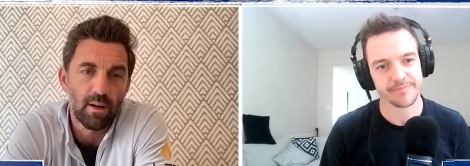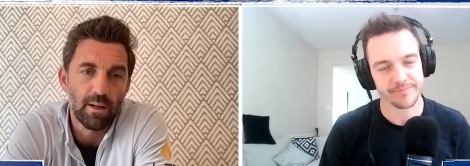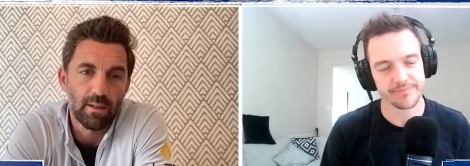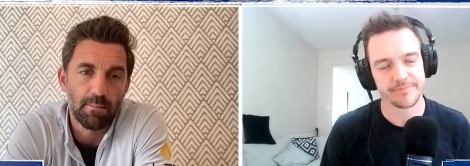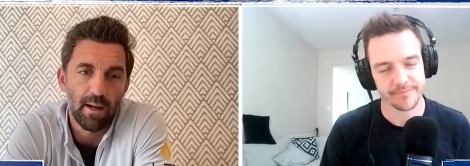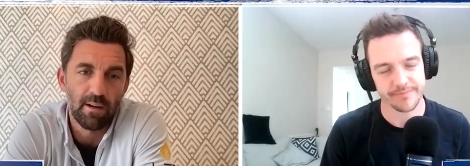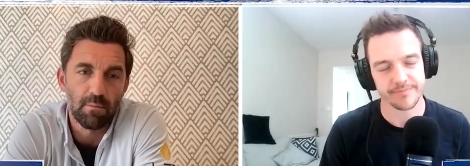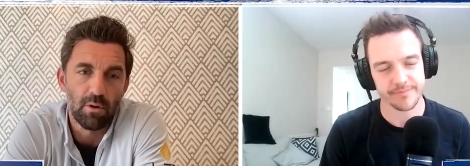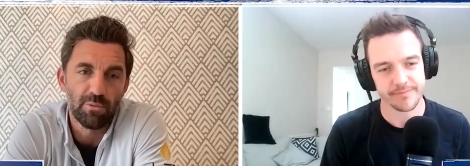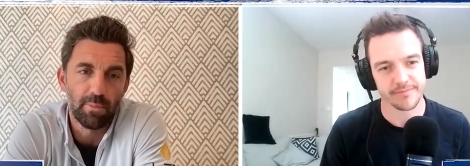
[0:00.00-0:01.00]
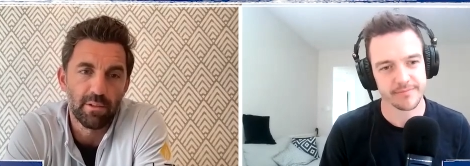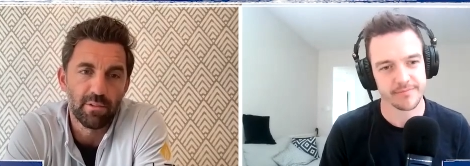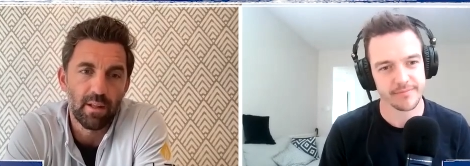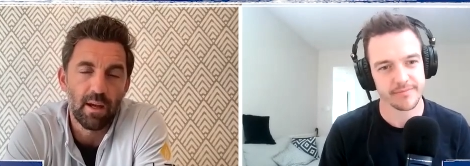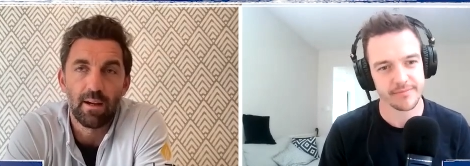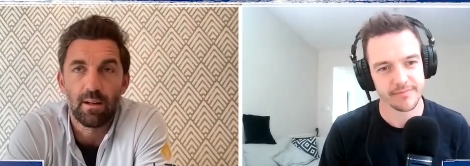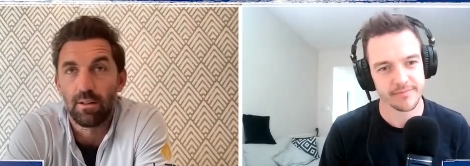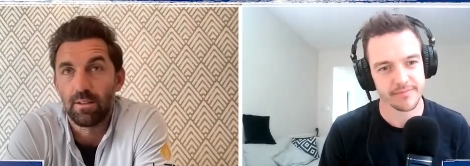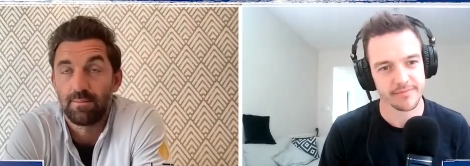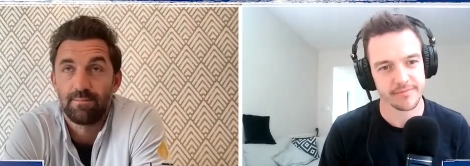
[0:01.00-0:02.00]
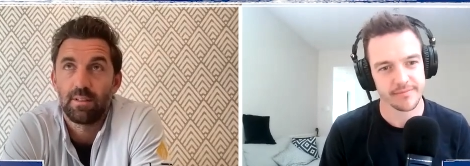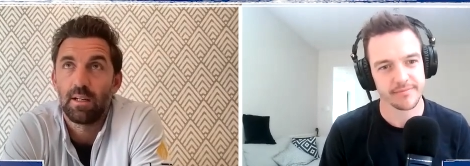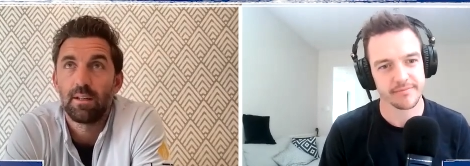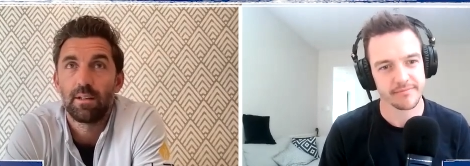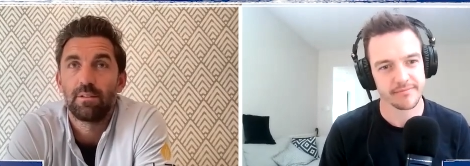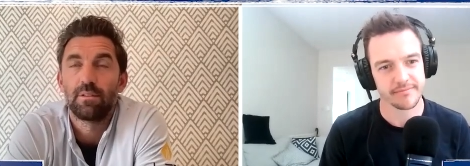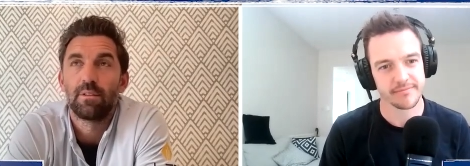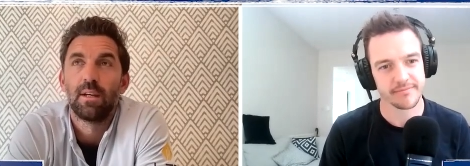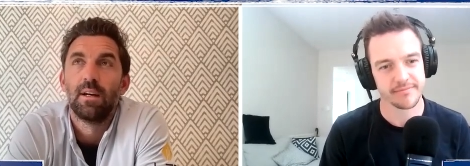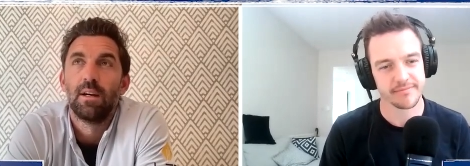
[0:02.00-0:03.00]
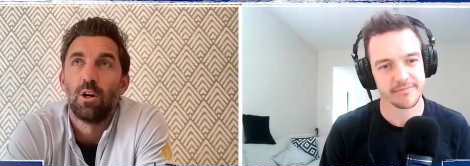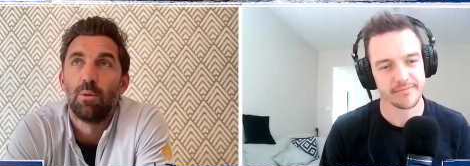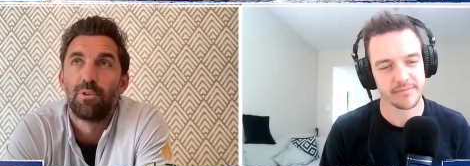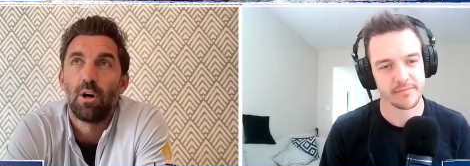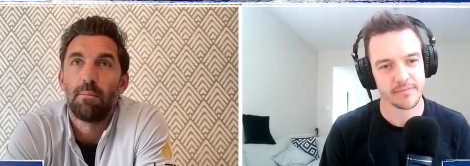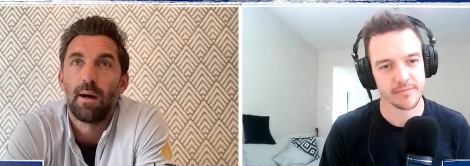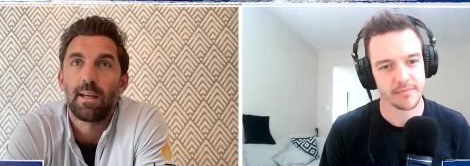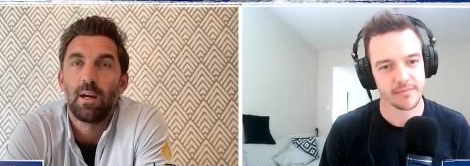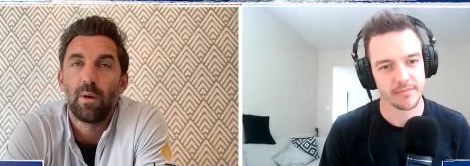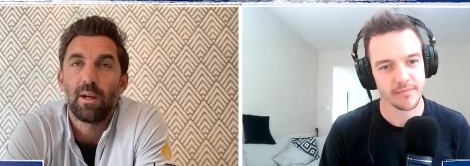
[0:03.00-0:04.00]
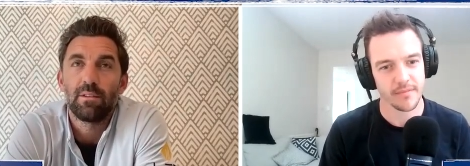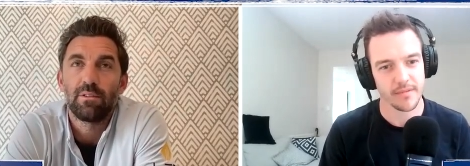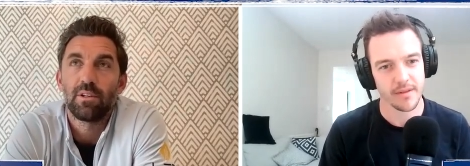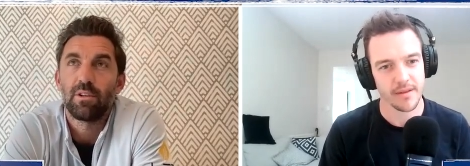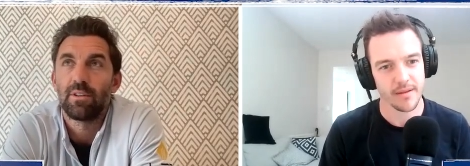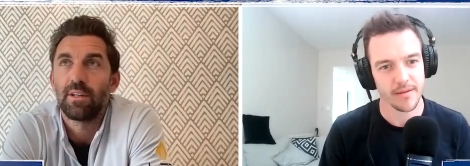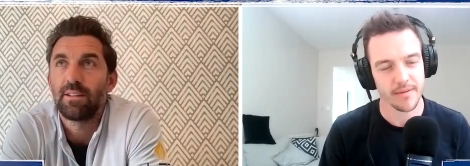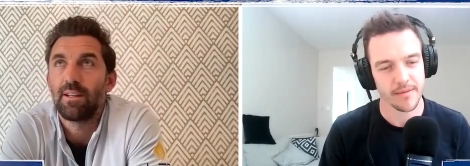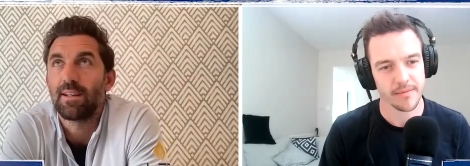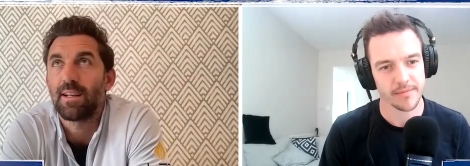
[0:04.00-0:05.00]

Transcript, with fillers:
Speaker 1: right? You might have more spinners than that, or yeah, it's up top might get wickets, so you don't need